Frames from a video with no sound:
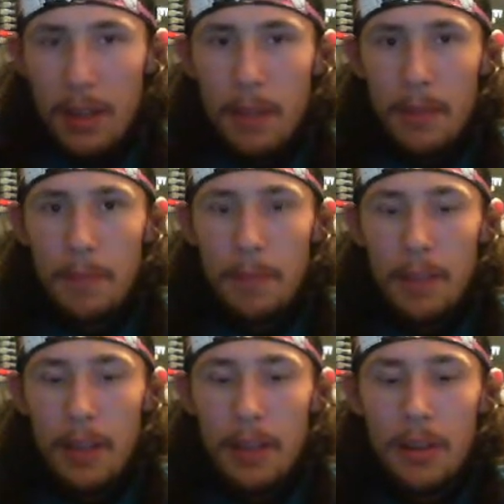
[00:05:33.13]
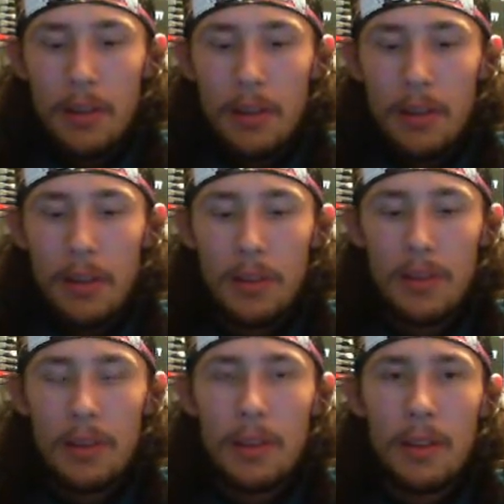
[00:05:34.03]
I could
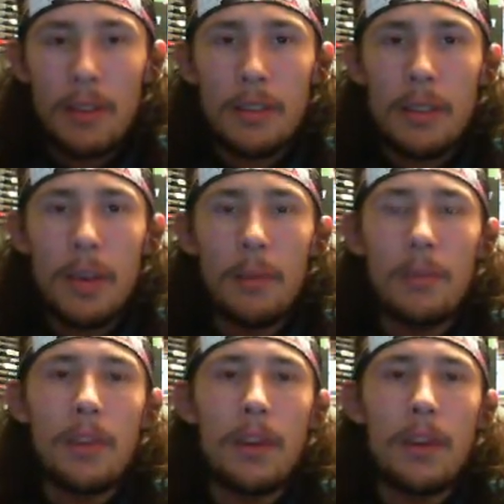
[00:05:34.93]
stop there,